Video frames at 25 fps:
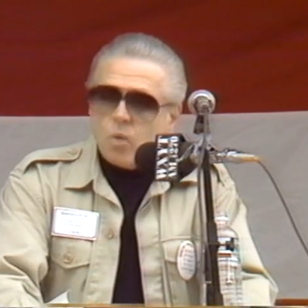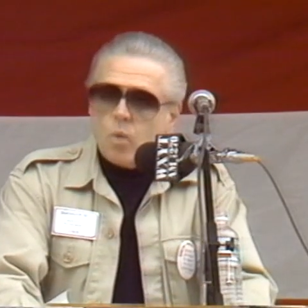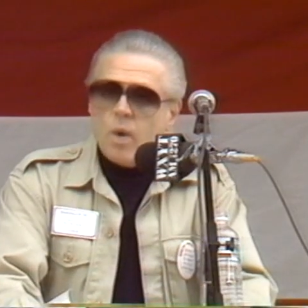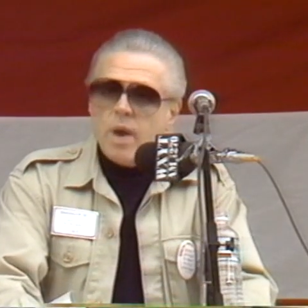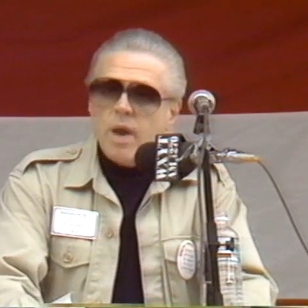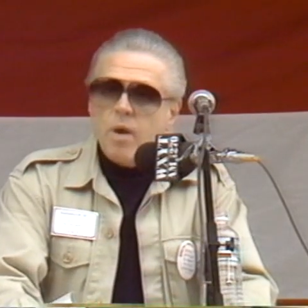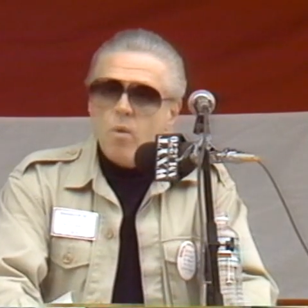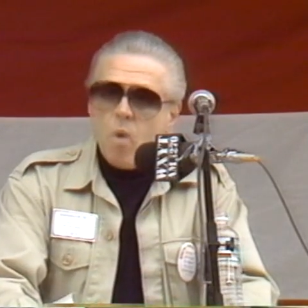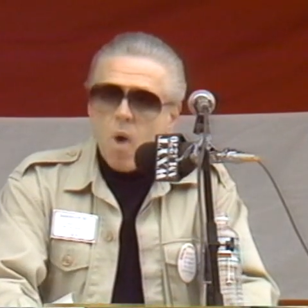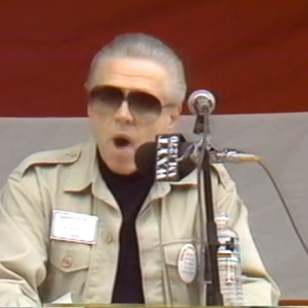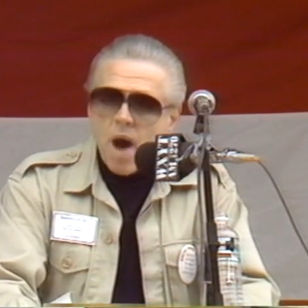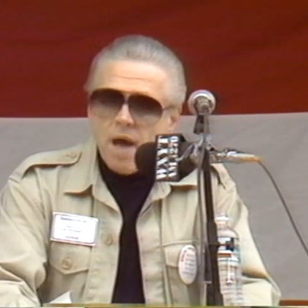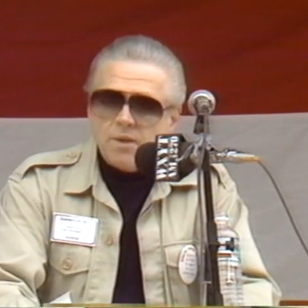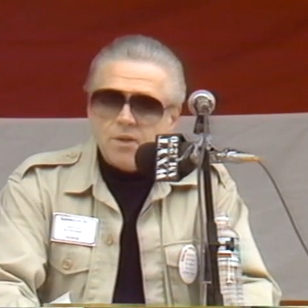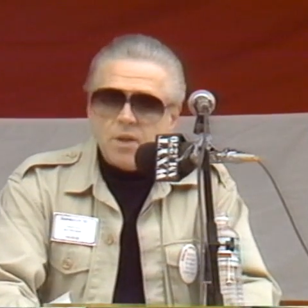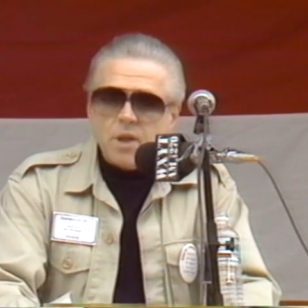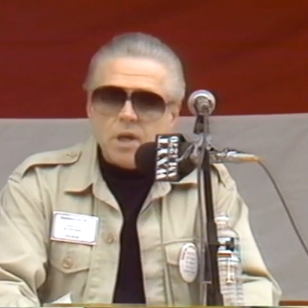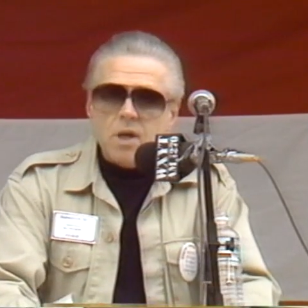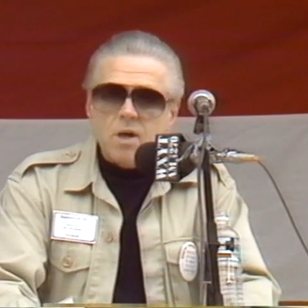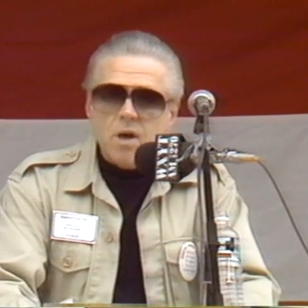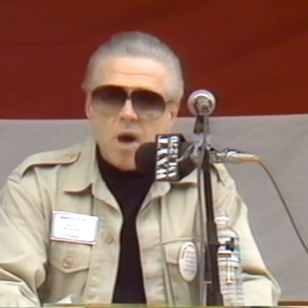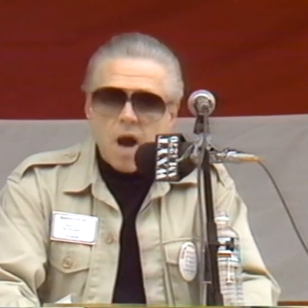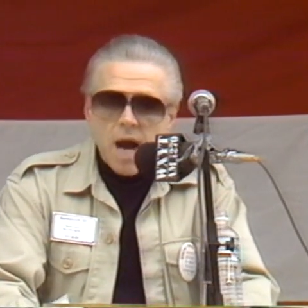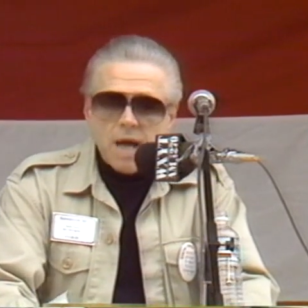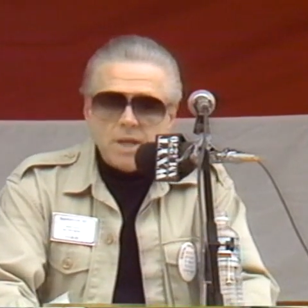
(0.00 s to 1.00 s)
We want the
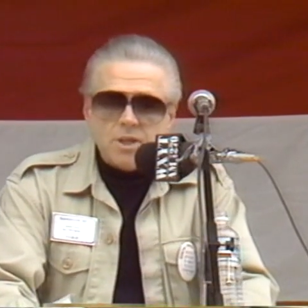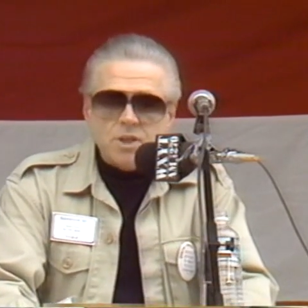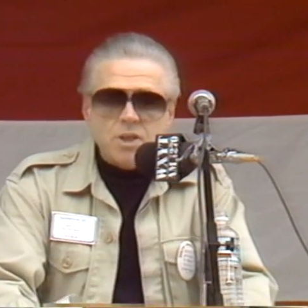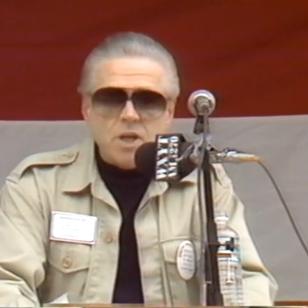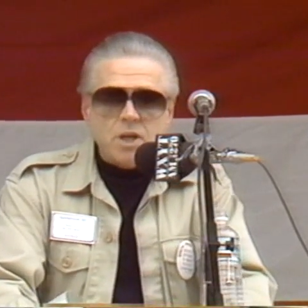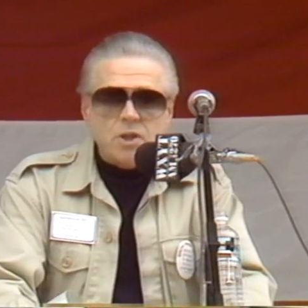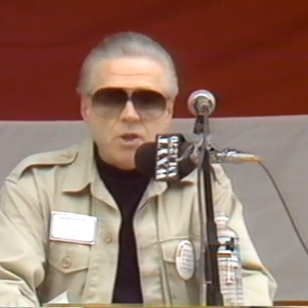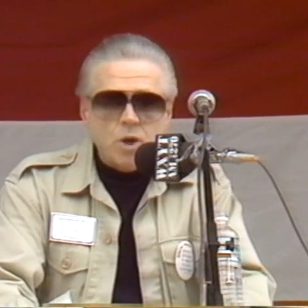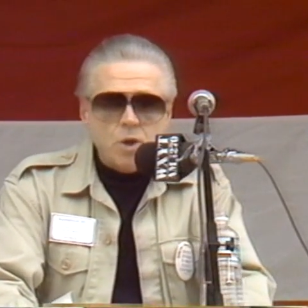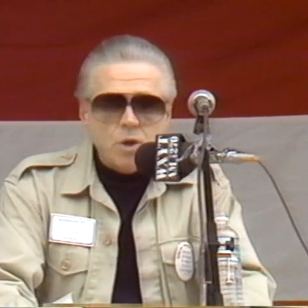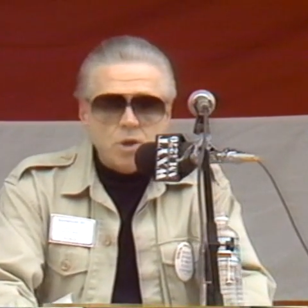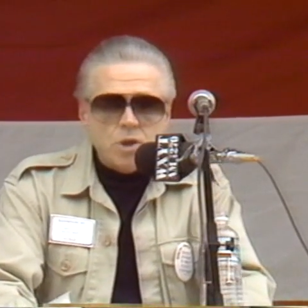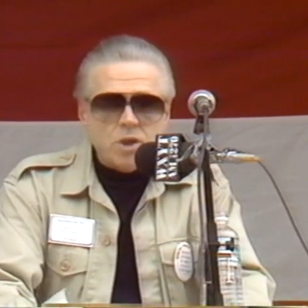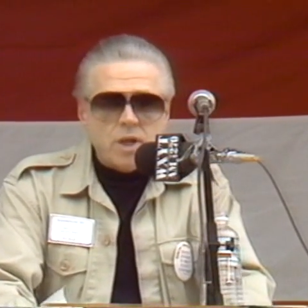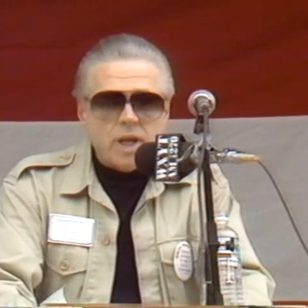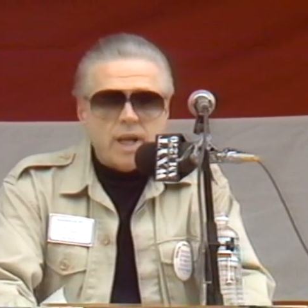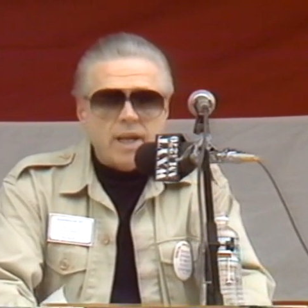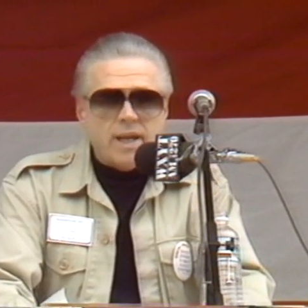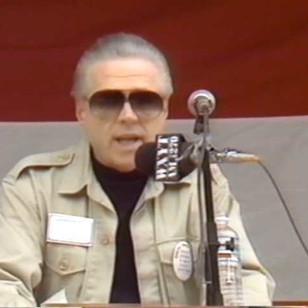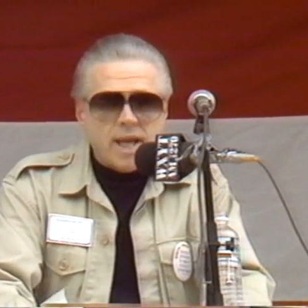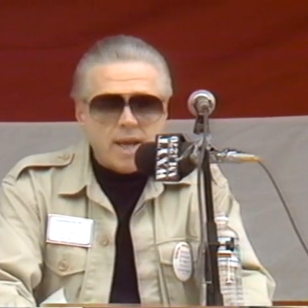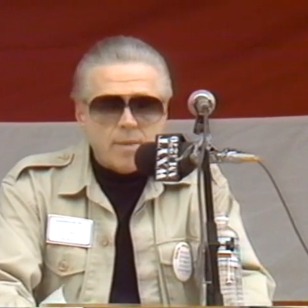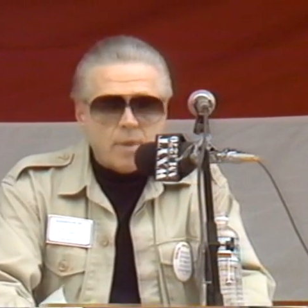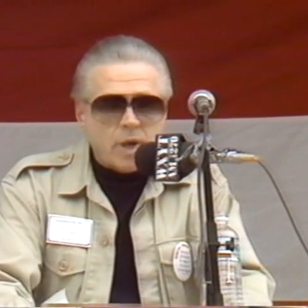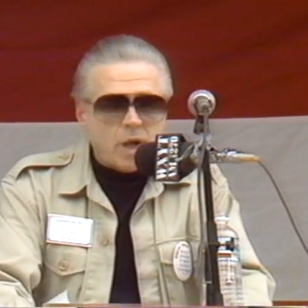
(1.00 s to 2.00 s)
constitutionally
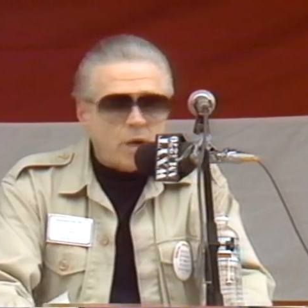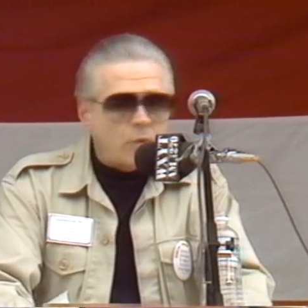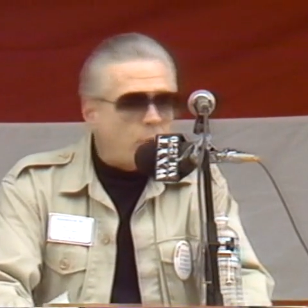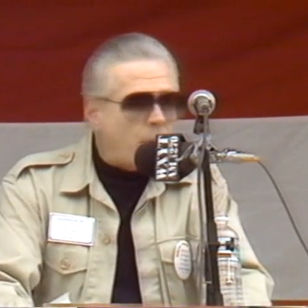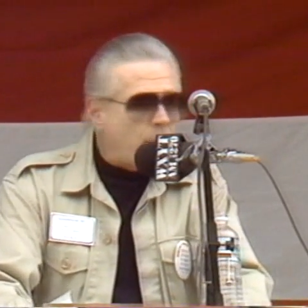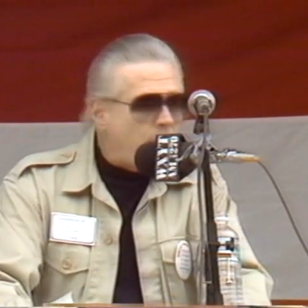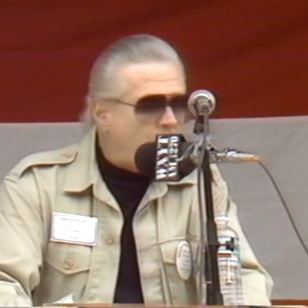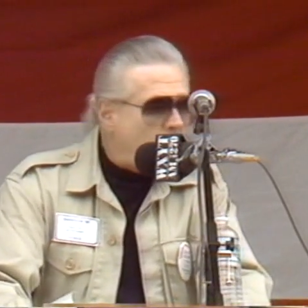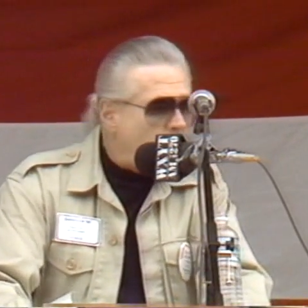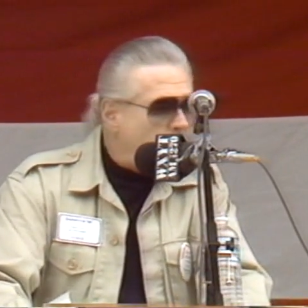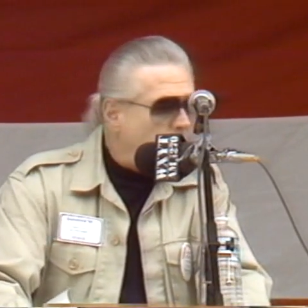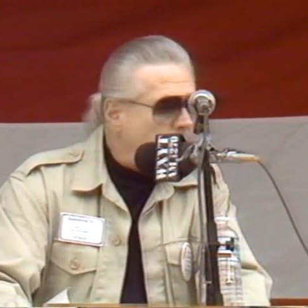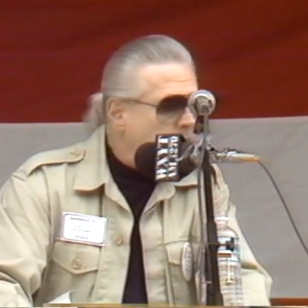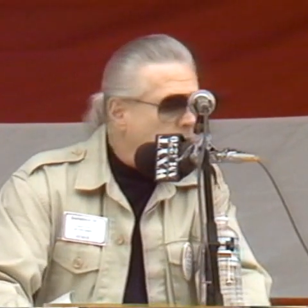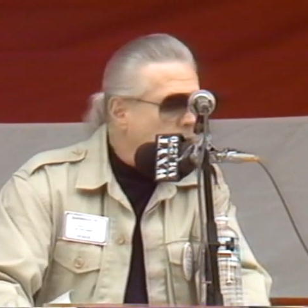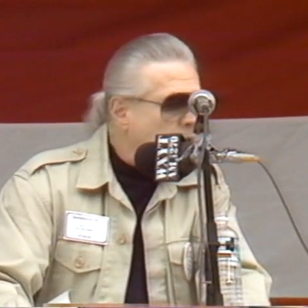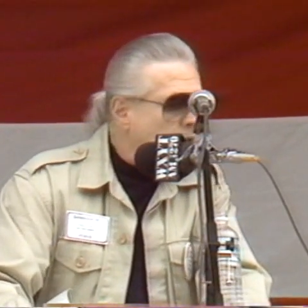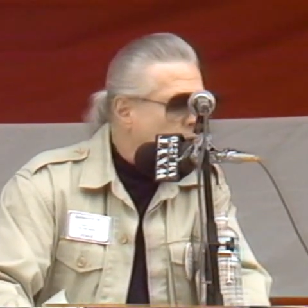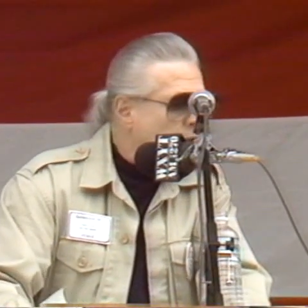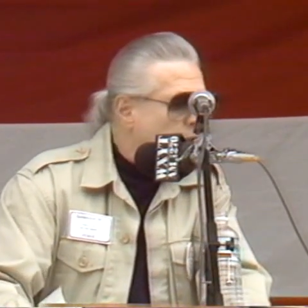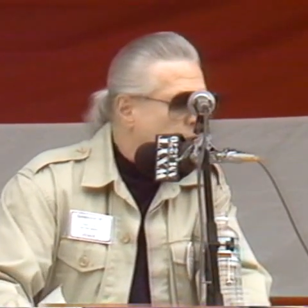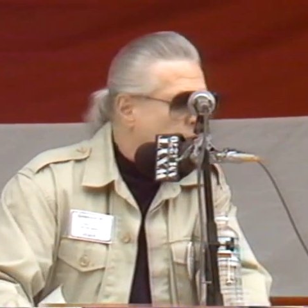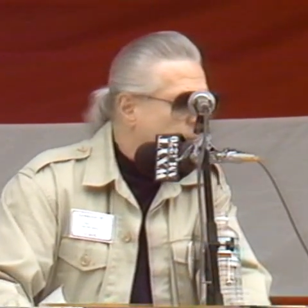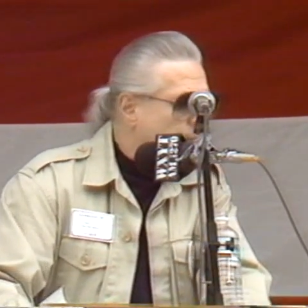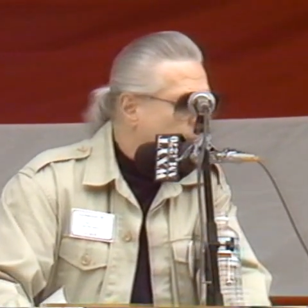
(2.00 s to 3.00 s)
limited republic
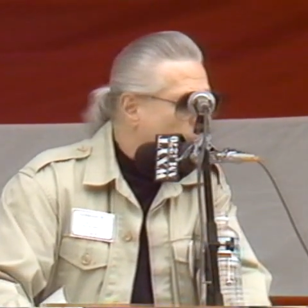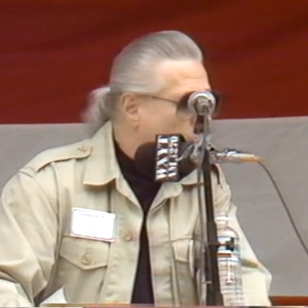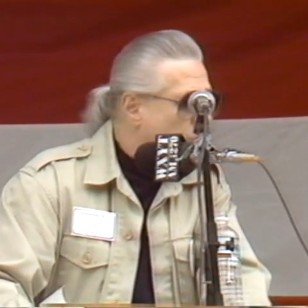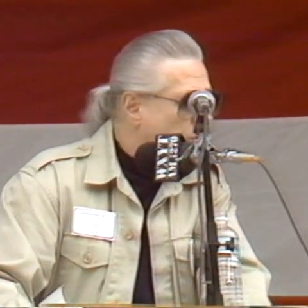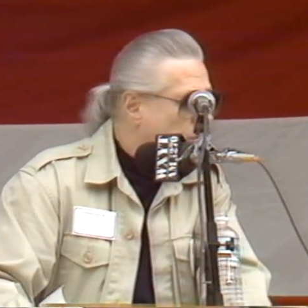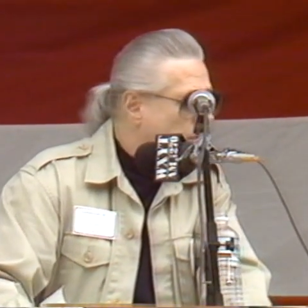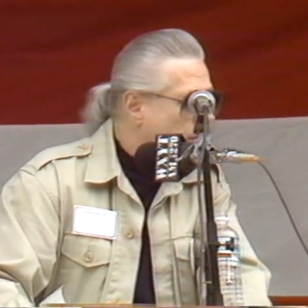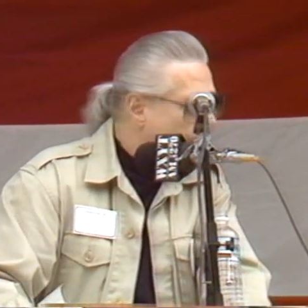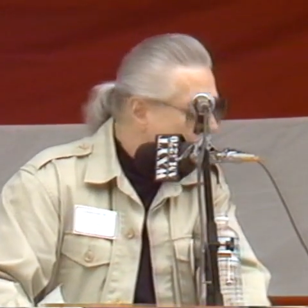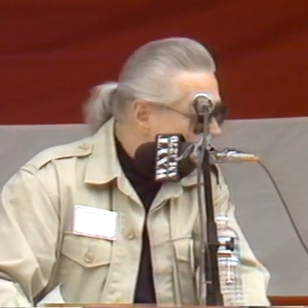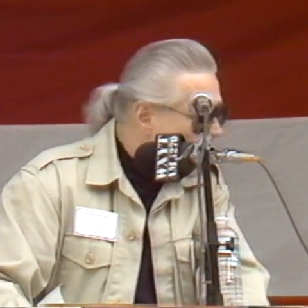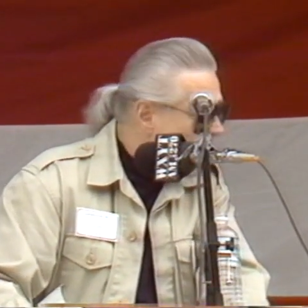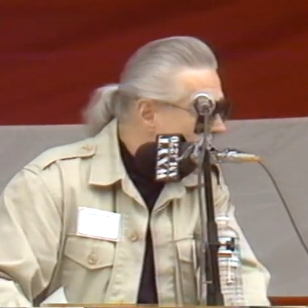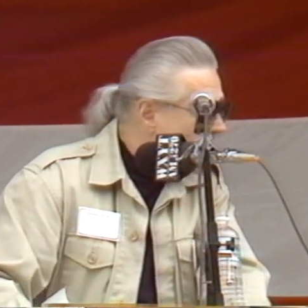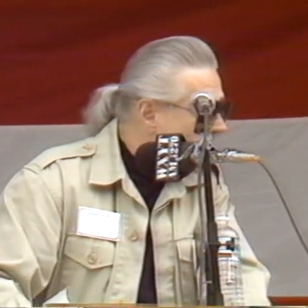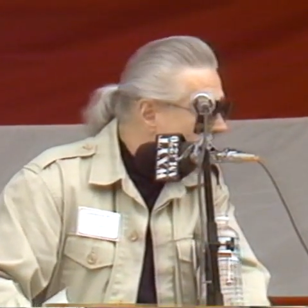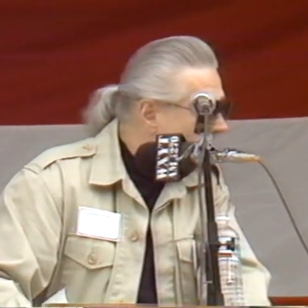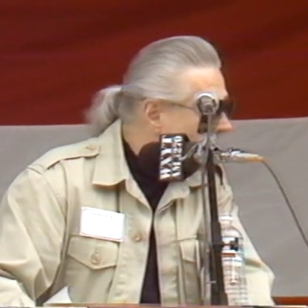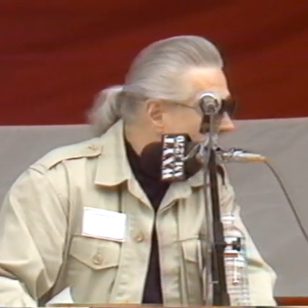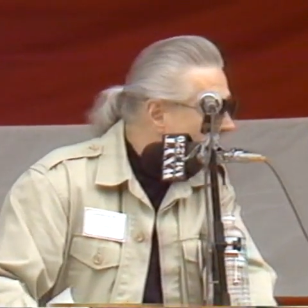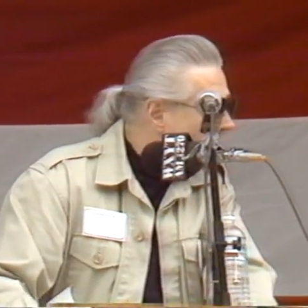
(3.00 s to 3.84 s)
this is supposed to be.